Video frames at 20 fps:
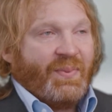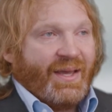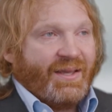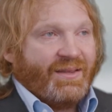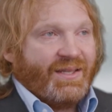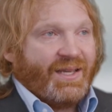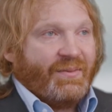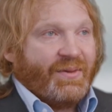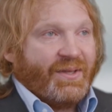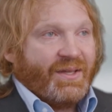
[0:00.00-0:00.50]

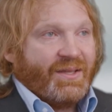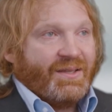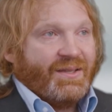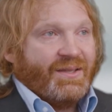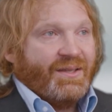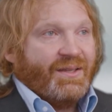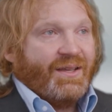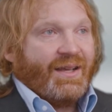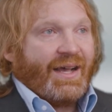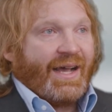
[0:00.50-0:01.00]
pandemic,
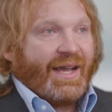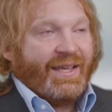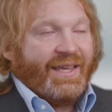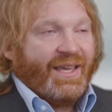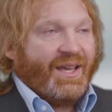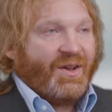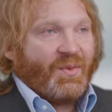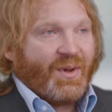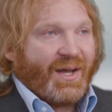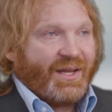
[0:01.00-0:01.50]
I
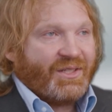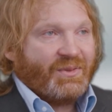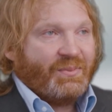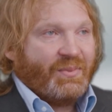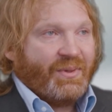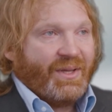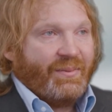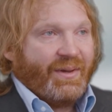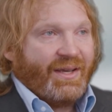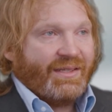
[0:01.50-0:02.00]
can't watch him
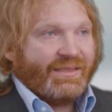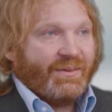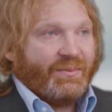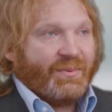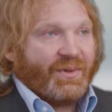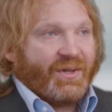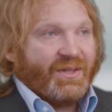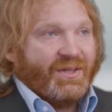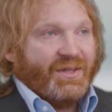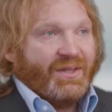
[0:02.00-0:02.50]
play
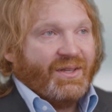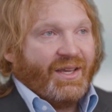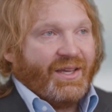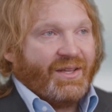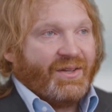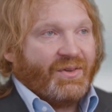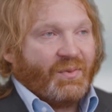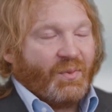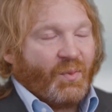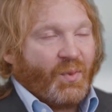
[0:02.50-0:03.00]
basketball.
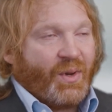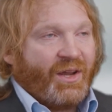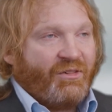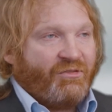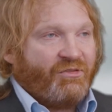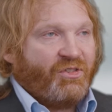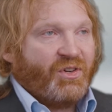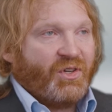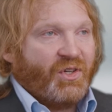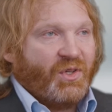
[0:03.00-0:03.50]
And
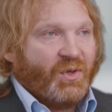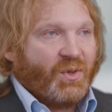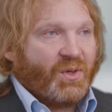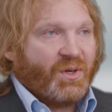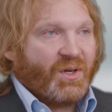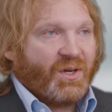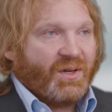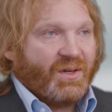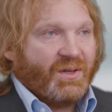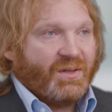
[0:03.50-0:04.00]
whatever
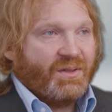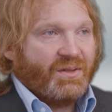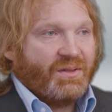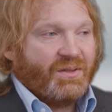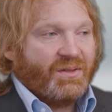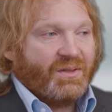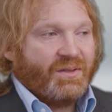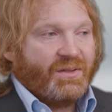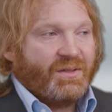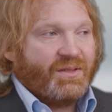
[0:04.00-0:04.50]
your
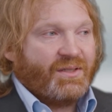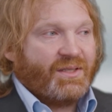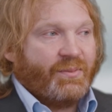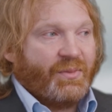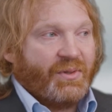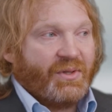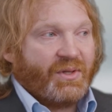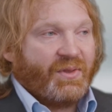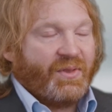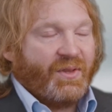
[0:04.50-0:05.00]

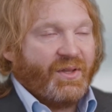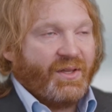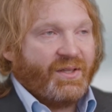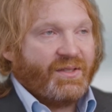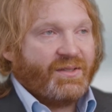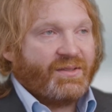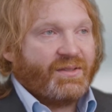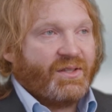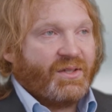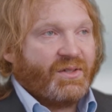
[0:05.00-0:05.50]
similar thing
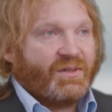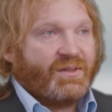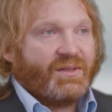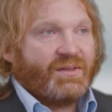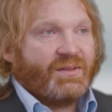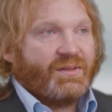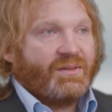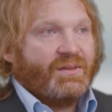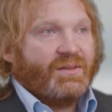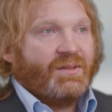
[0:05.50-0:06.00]
is,
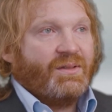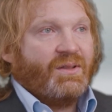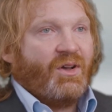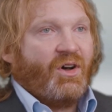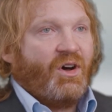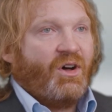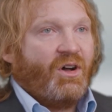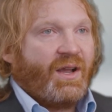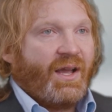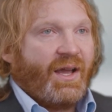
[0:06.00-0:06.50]
there's
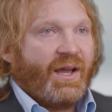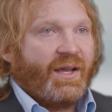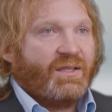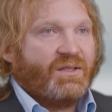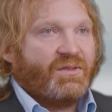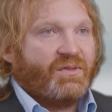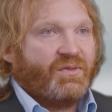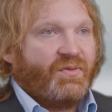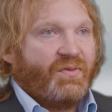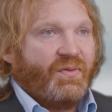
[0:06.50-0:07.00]
all kinds
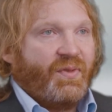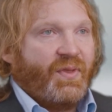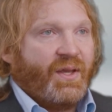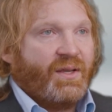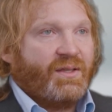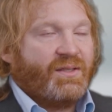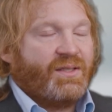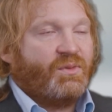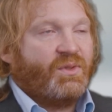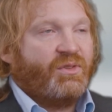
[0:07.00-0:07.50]
of
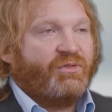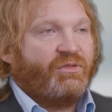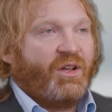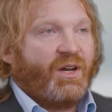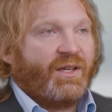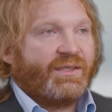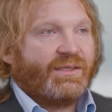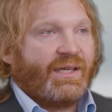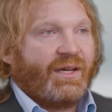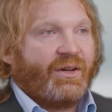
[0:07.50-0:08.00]
things that we've
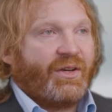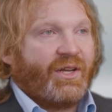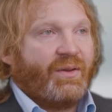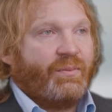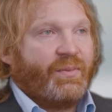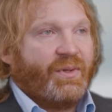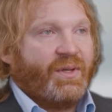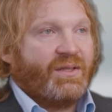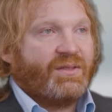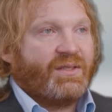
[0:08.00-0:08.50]
lost out
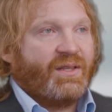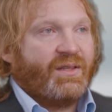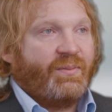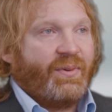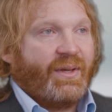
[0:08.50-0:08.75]
on because of the